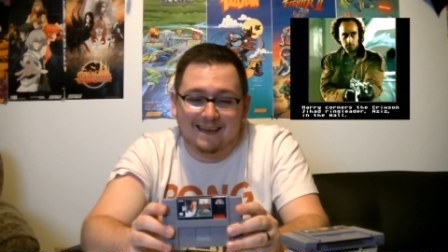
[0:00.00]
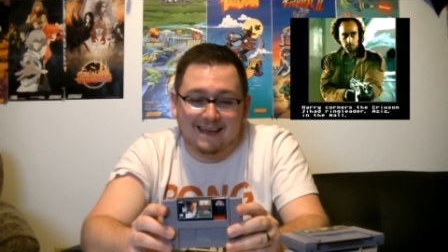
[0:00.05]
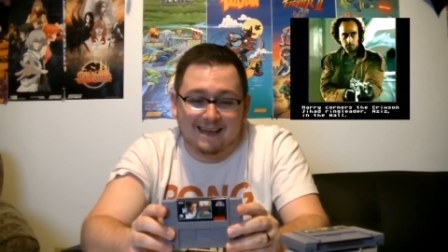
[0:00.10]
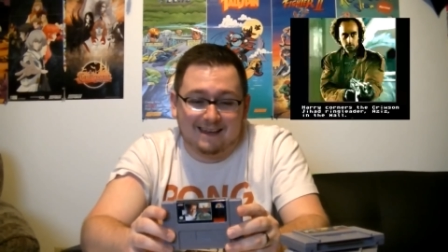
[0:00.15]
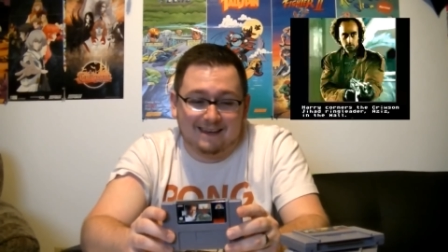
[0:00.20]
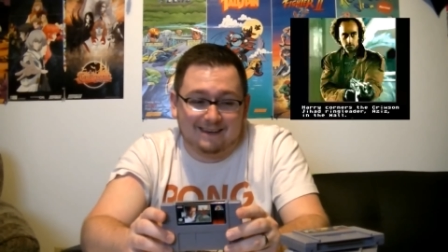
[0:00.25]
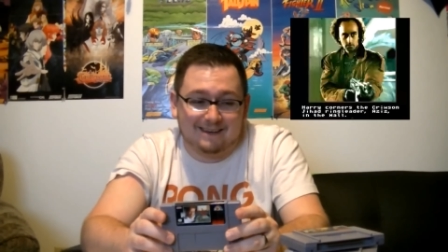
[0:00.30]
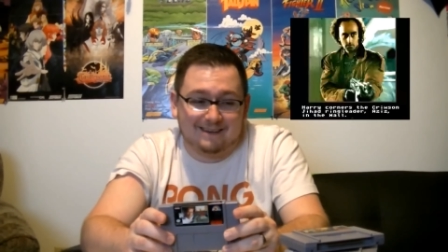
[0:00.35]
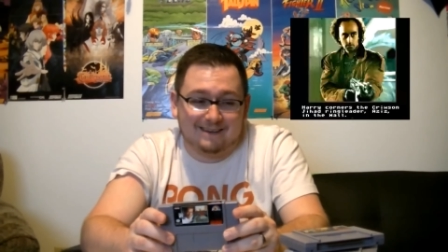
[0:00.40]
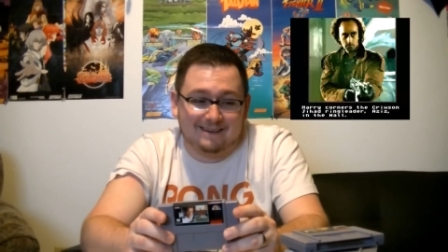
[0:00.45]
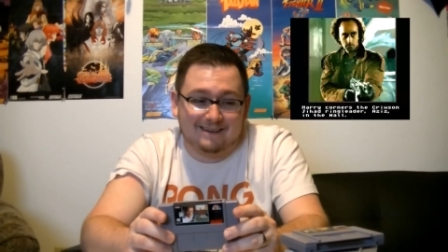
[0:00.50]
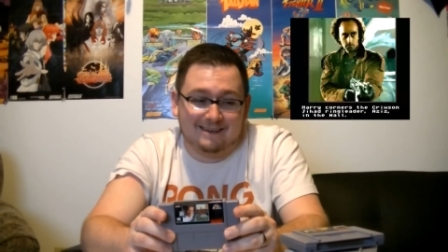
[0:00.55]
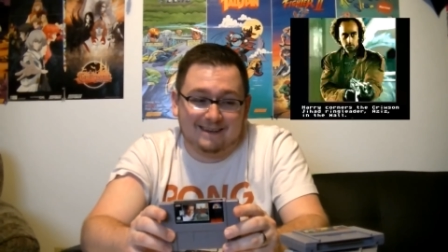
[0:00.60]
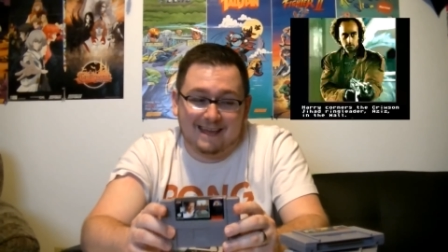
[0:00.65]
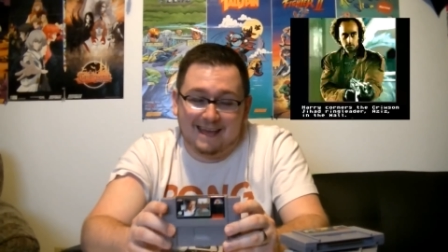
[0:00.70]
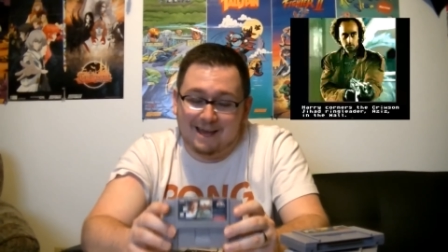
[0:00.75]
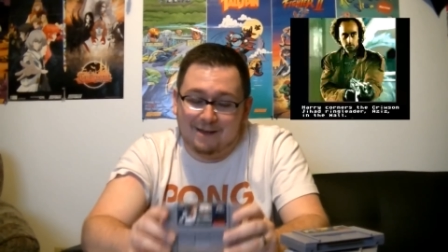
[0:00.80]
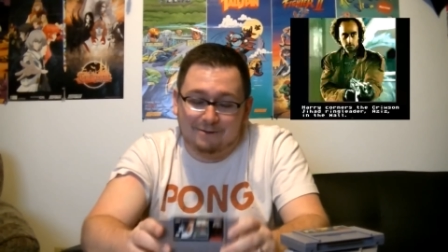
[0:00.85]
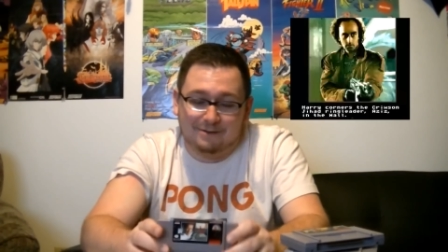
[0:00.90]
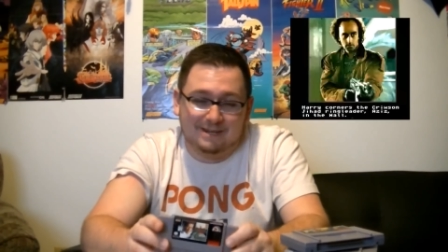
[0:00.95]
and
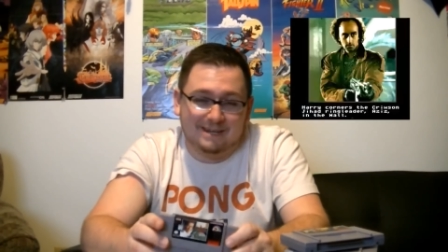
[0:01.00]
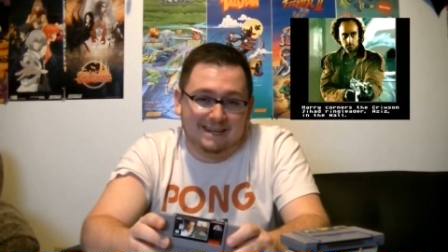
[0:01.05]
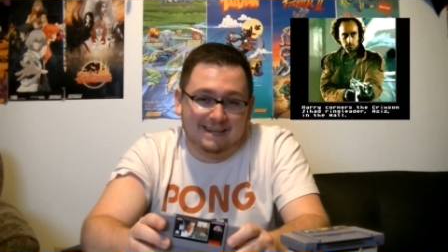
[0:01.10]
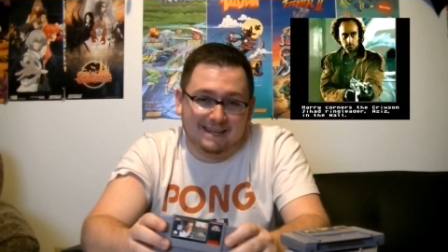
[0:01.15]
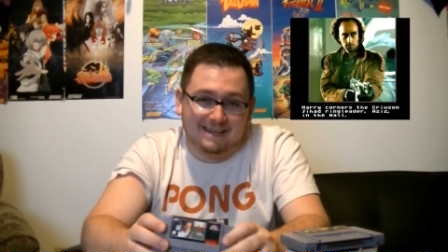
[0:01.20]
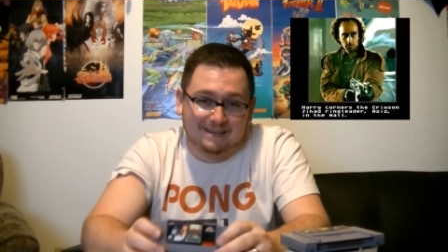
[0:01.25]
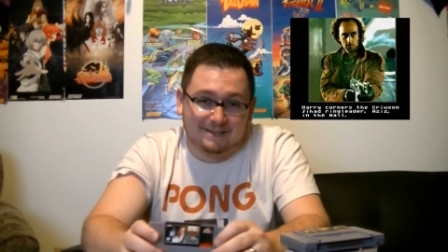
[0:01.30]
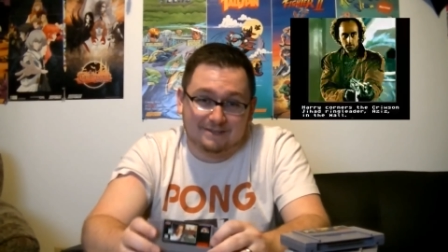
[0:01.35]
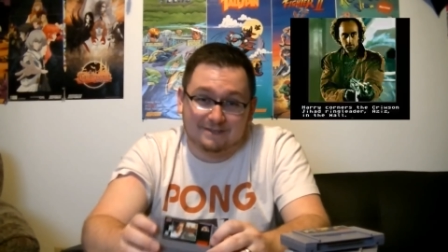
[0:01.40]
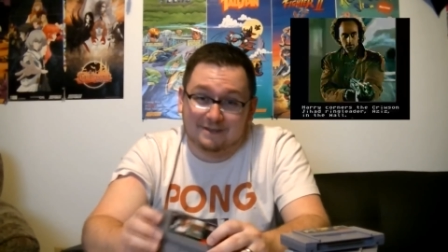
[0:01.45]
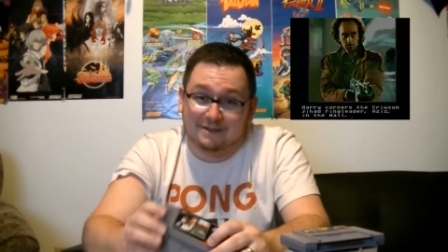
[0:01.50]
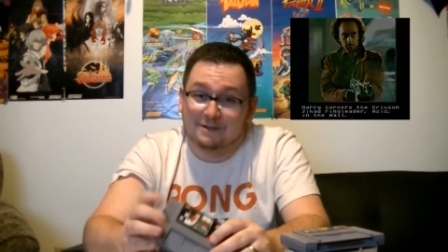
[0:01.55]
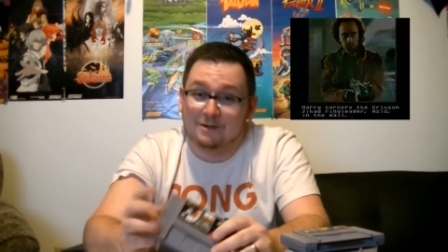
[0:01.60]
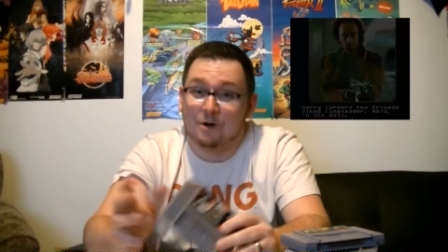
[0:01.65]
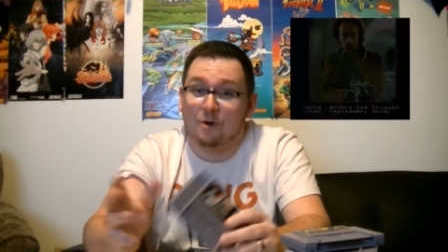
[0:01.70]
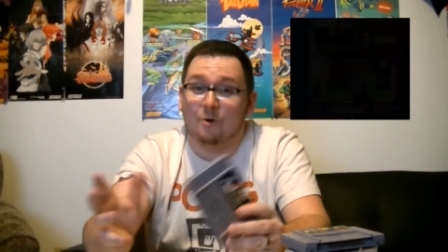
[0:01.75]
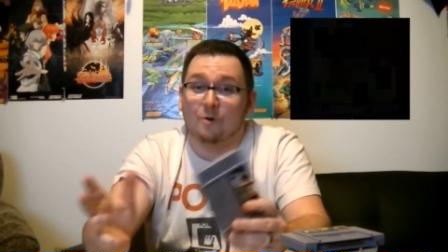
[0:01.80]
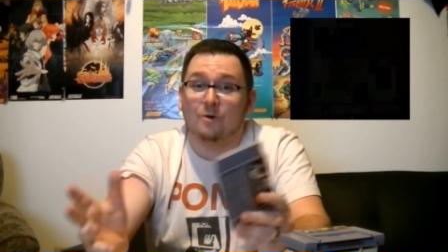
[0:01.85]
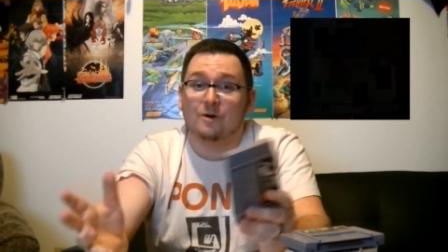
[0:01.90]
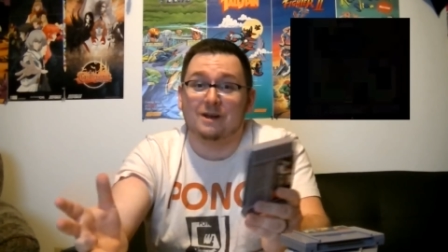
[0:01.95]
LTD is
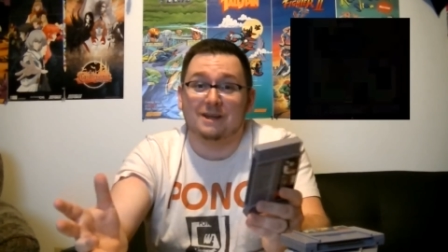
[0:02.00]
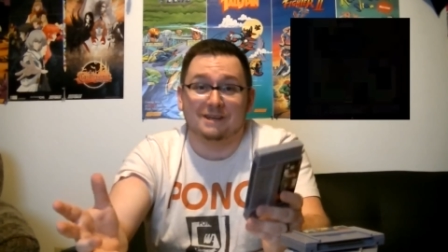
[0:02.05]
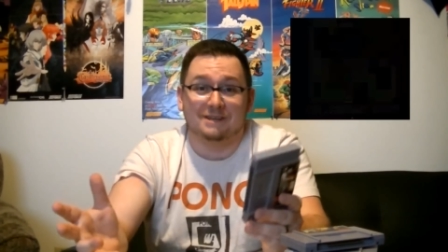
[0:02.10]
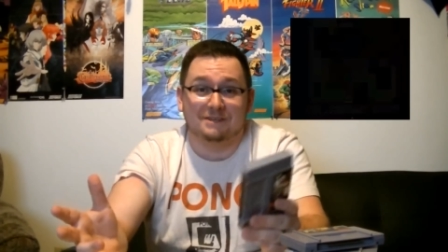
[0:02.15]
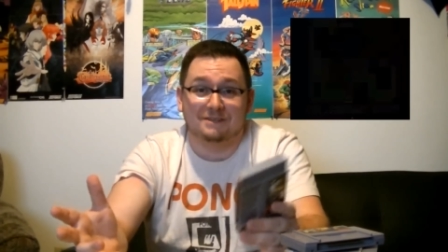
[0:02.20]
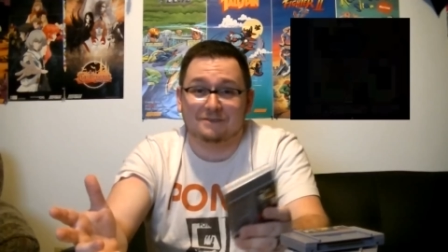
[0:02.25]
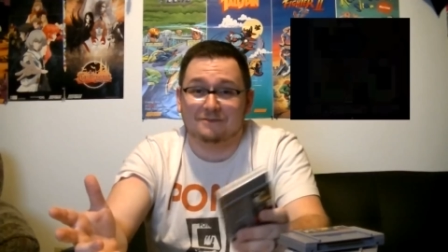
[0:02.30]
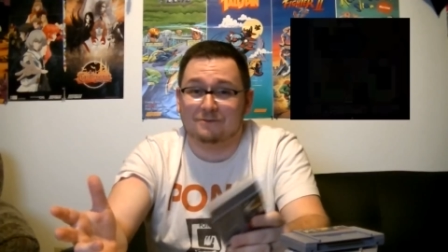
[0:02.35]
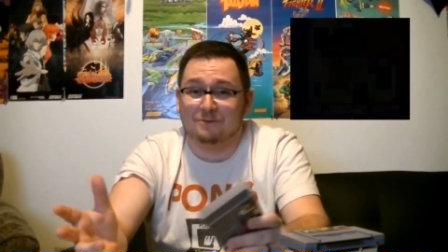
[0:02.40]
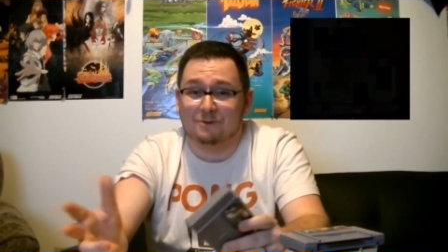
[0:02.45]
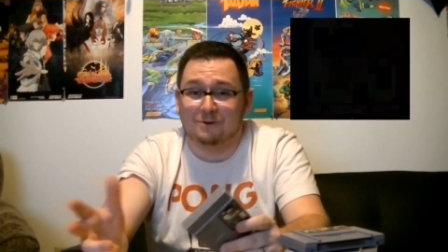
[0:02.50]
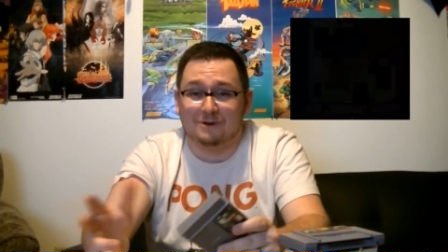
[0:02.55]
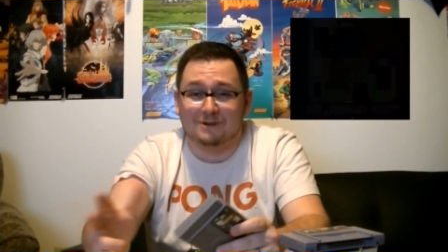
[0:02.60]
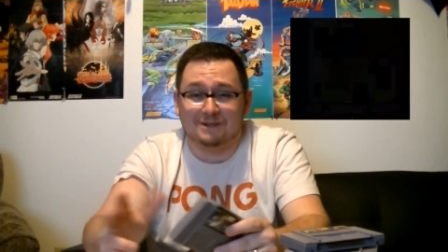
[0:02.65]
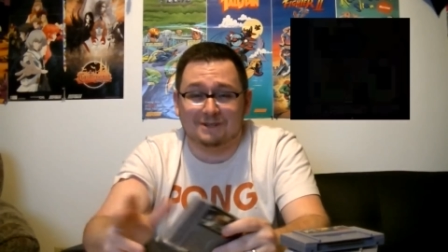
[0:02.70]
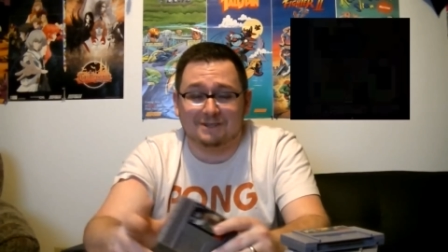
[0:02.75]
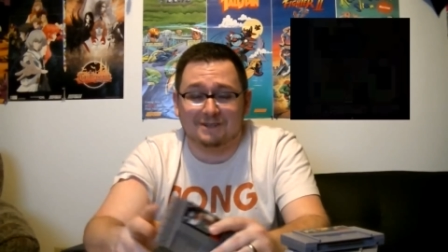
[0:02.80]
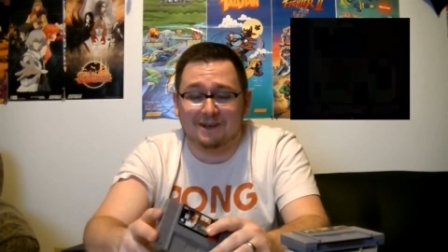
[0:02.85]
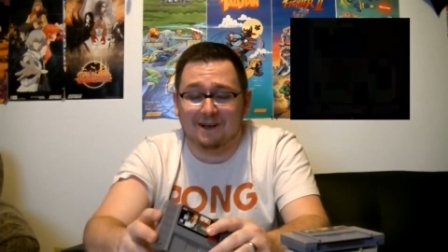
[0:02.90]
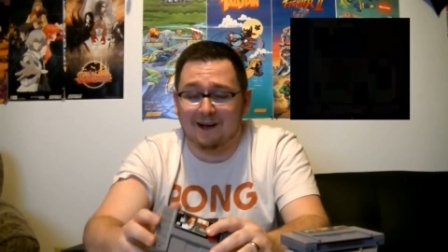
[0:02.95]
notorious for
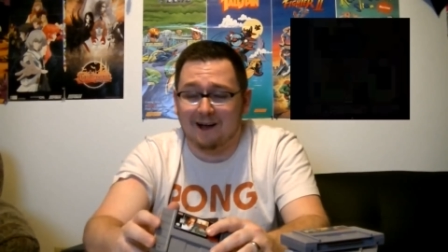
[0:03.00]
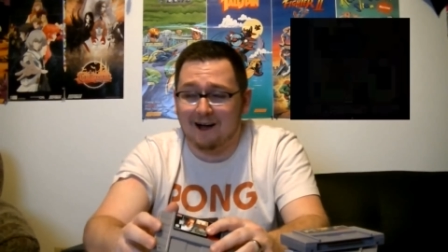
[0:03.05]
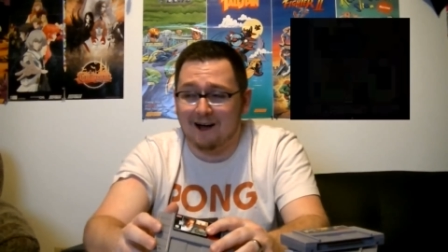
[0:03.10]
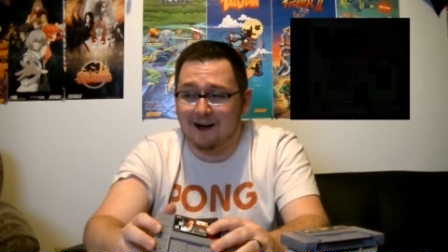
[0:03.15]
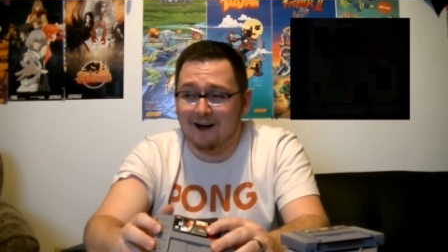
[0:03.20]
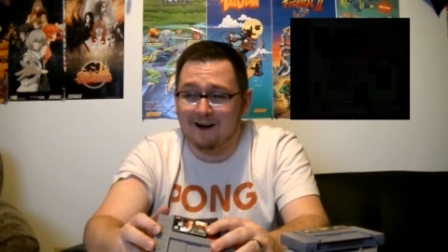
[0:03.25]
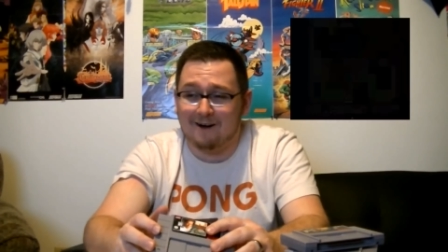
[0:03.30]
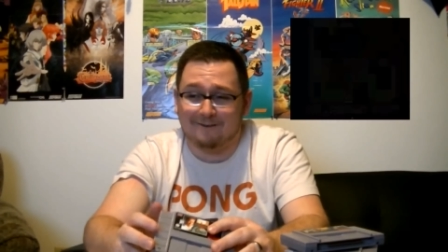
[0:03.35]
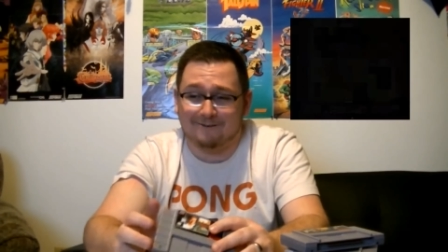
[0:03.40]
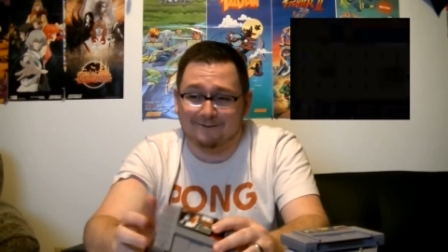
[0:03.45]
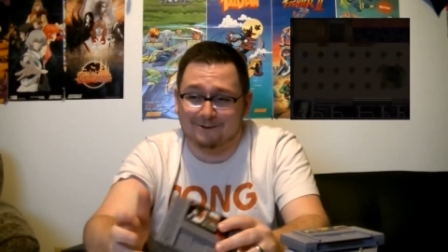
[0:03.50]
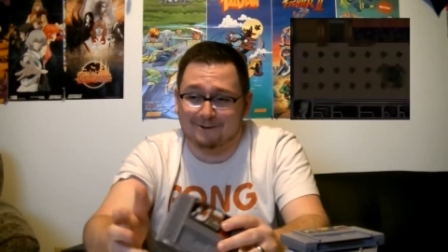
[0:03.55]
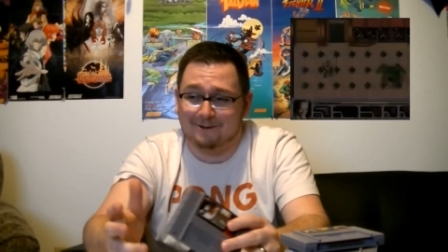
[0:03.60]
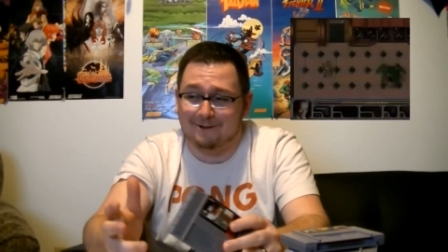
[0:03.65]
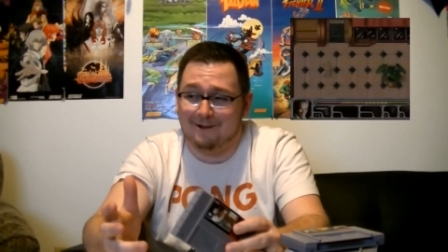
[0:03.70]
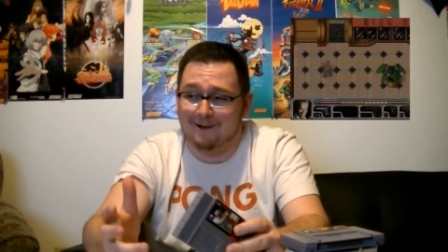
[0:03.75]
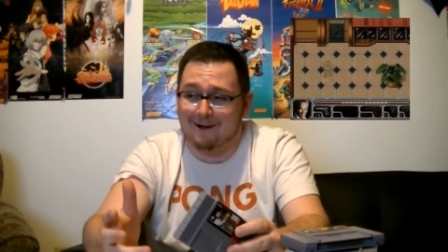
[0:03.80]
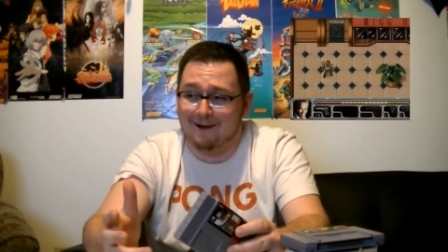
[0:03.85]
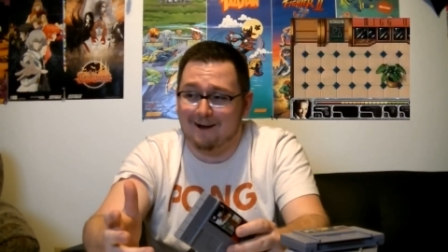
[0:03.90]
just awful,